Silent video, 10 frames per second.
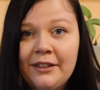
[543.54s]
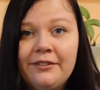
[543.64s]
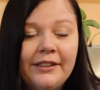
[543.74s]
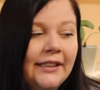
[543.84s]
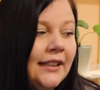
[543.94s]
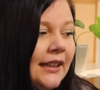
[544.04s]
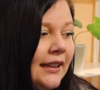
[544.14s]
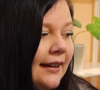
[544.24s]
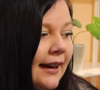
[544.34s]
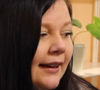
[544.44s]
benefit,
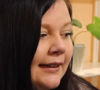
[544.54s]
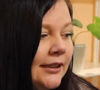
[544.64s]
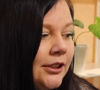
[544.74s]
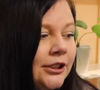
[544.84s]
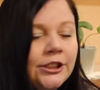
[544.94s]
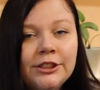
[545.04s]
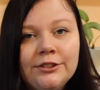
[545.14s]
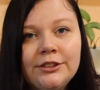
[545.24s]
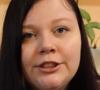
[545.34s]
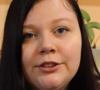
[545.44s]
I encourage
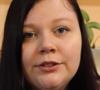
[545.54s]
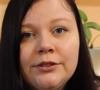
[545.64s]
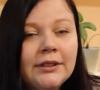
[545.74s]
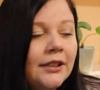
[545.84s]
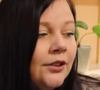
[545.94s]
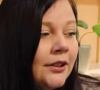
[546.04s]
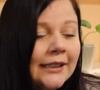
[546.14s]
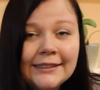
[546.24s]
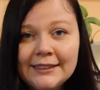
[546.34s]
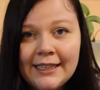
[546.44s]
you to look
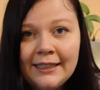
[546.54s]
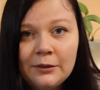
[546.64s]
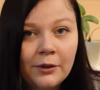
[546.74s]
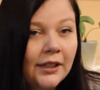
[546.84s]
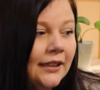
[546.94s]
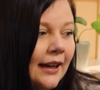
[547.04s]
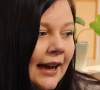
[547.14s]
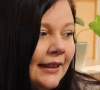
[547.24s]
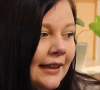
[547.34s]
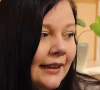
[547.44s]
into getting one.
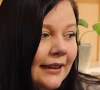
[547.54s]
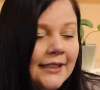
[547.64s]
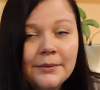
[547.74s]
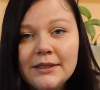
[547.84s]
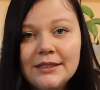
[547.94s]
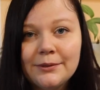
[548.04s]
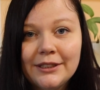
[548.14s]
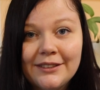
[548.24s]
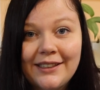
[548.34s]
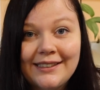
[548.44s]
I think this one's
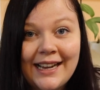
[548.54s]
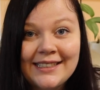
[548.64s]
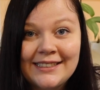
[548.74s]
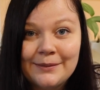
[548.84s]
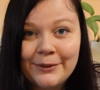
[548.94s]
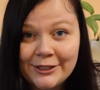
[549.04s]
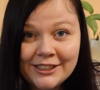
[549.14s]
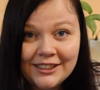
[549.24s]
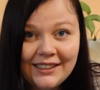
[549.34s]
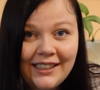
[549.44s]
really fantastic
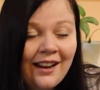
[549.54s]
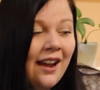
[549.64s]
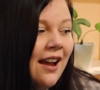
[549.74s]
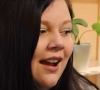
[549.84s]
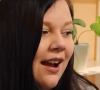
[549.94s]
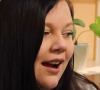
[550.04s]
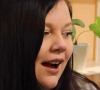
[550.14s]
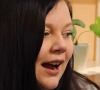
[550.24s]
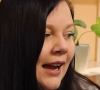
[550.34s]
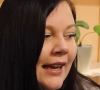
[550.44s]
personally.
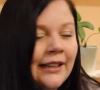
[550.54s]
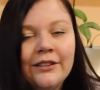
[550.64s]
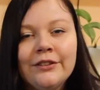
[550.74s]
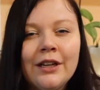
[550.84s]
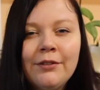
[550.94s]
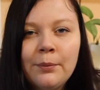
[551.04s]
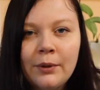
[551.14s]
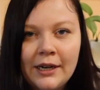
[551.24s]
I love the